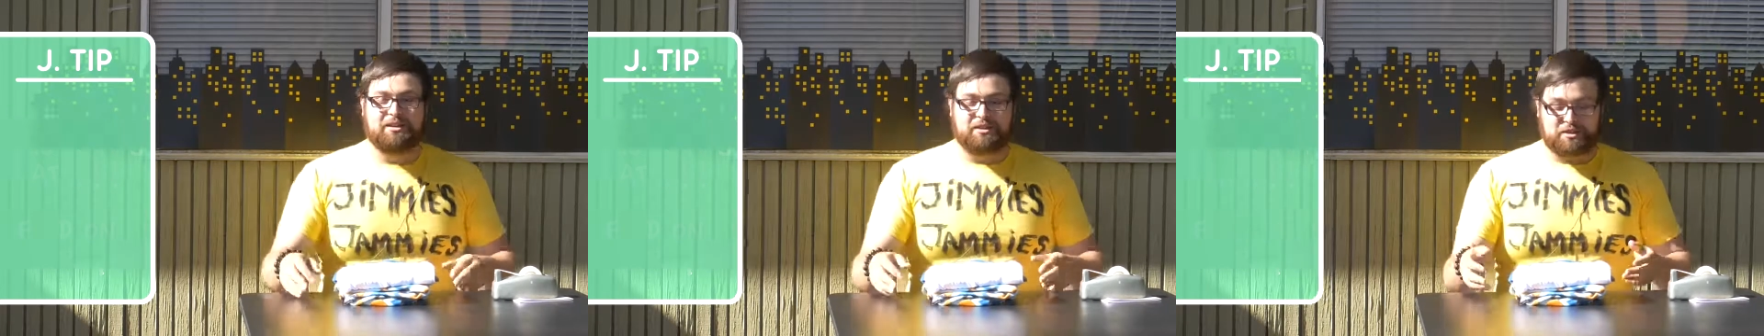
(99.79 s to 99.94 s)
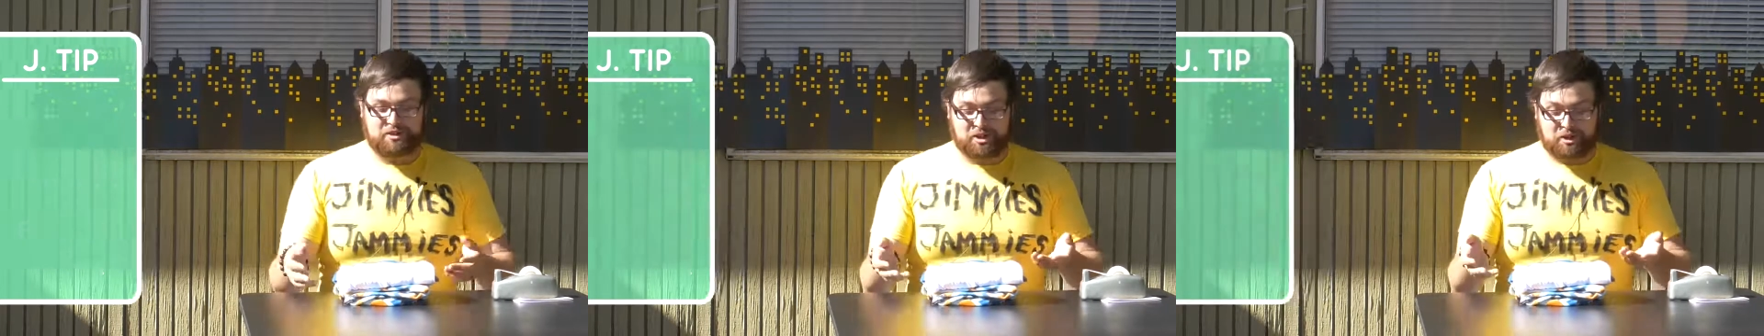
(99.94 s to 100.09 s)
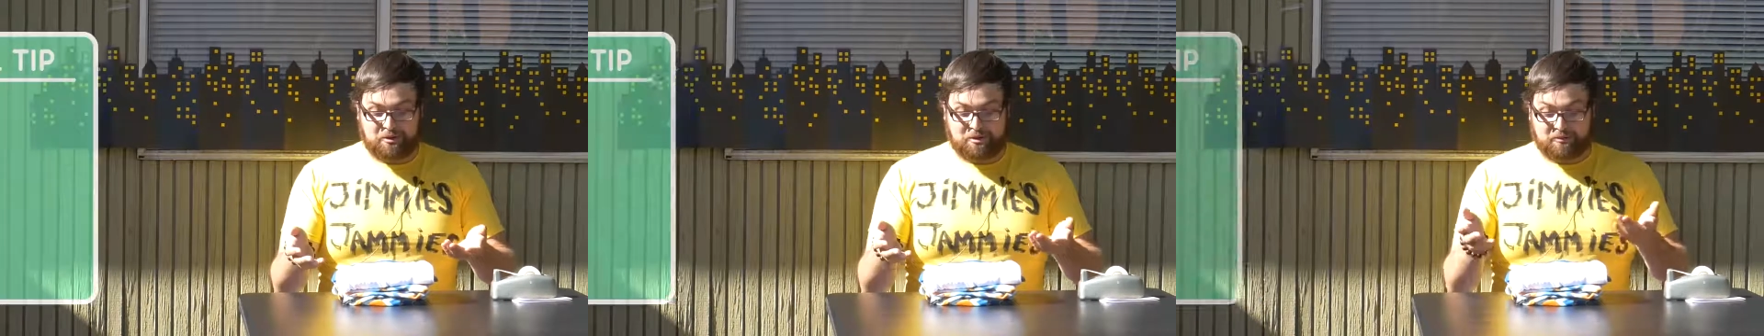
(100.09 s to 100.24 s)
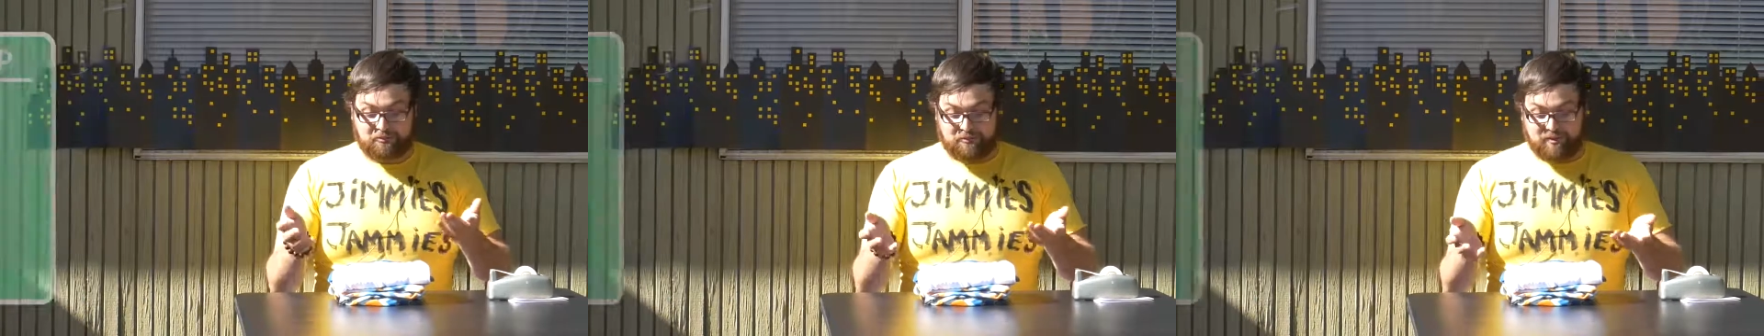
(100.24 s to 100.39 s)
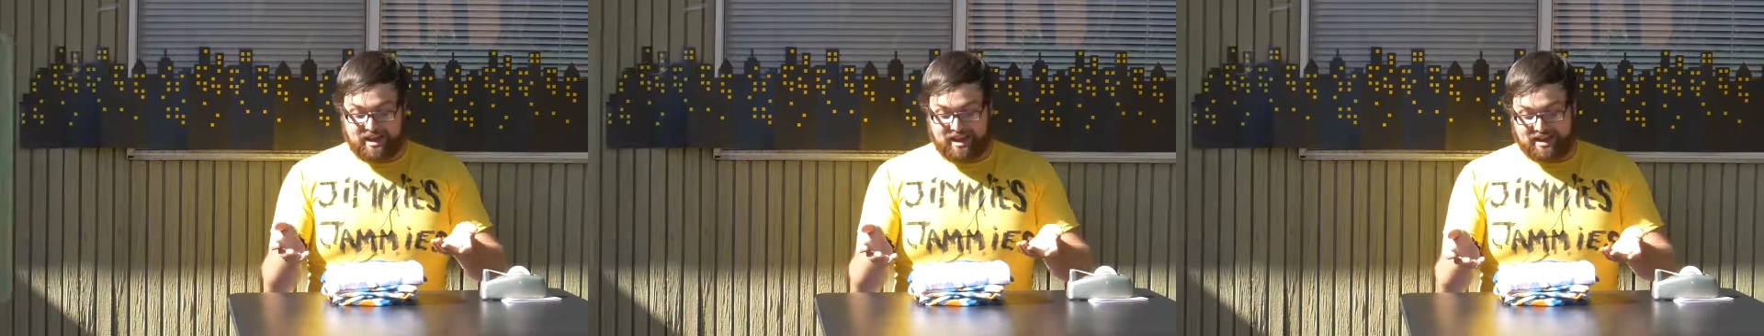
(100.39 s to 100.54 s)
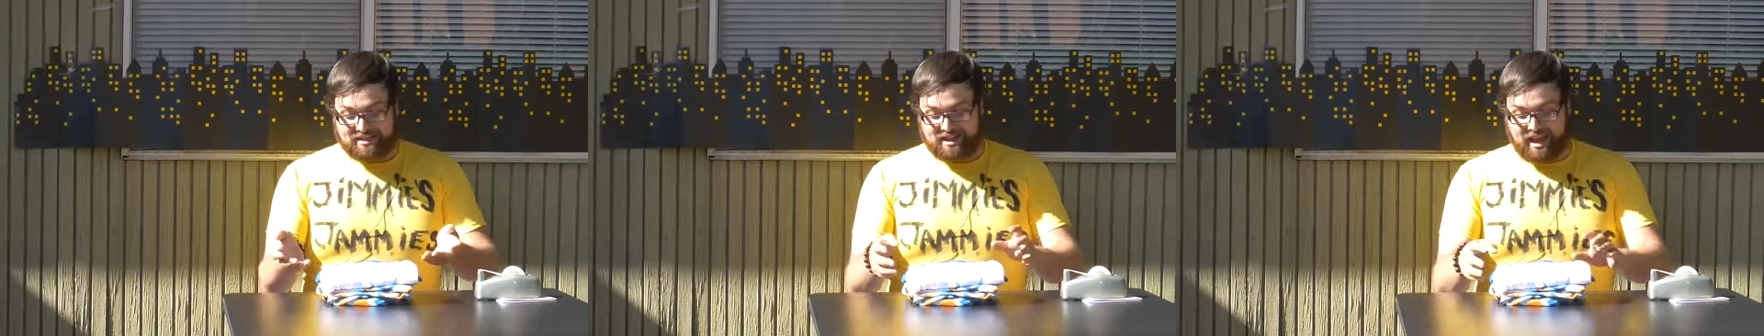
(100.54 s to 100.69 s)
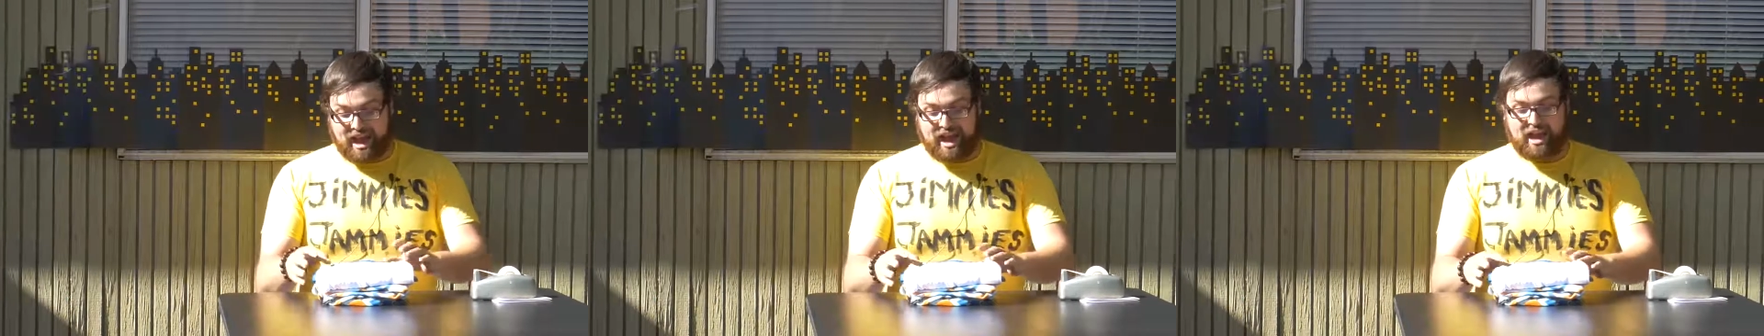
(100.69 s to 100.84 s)
So in
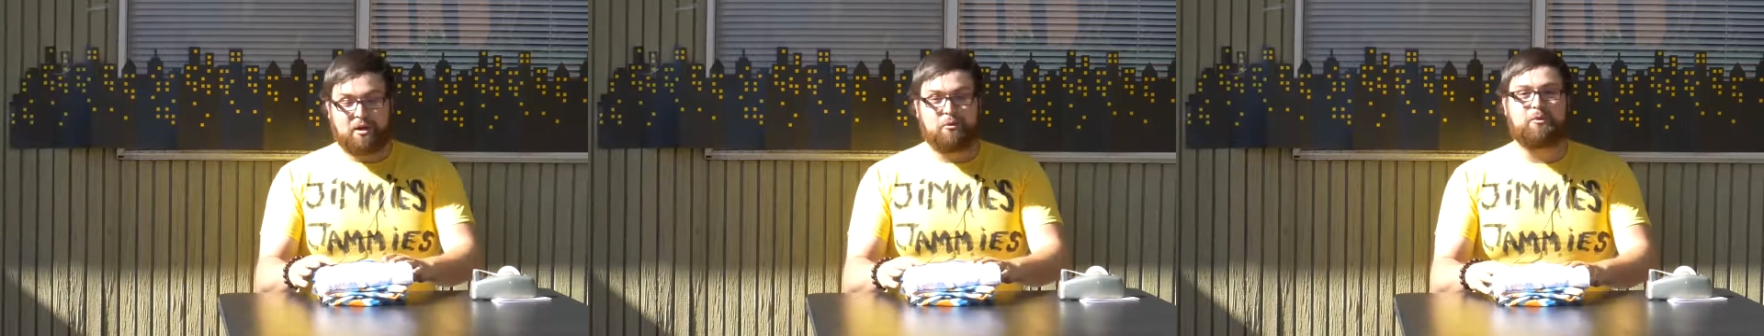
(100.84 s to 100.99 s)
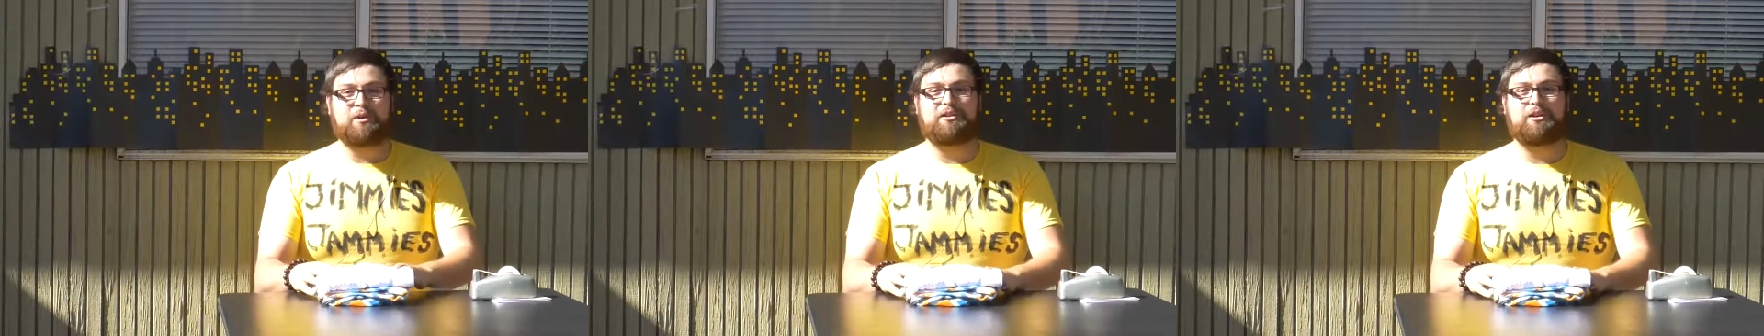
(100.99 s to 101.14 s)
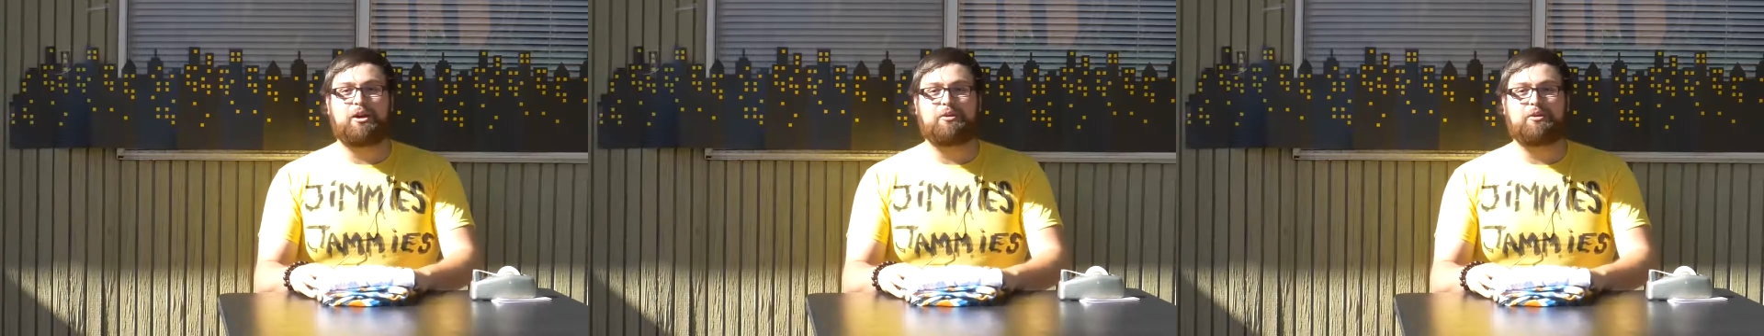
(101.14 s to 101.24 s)
fact, I went